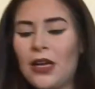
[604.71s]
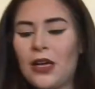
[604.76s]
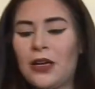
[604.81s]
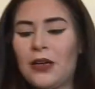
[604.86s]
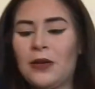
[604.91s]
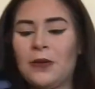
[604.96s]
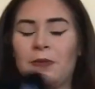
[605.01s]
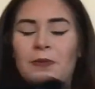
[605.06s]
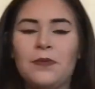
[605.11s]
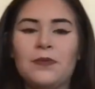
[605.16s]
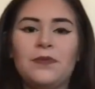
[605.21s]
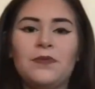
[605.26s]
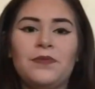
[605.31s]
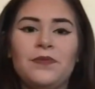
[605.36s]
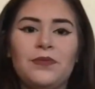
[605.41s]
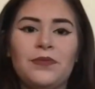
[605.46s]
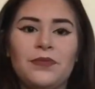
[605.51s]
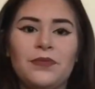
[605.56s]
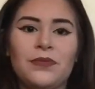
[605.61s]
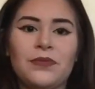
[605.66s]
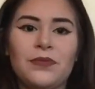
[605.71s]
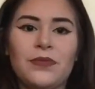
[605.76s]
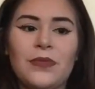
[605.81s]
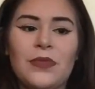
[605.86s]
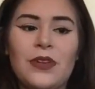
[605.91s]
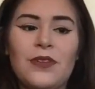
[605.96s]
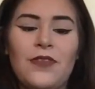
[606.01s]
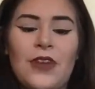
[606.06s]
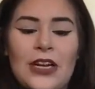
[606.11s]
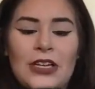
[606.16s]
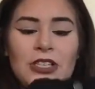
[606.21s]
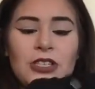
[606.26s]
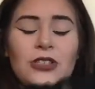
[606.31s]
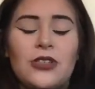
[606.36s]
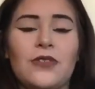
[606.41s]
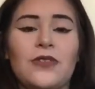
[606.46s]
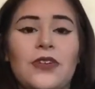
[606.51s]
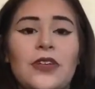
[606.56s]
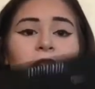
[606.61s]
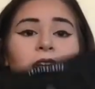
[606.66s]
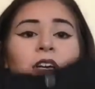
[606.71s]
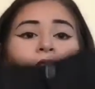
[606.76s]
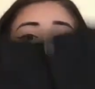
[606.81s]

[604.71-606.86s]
um, Fashion Nova.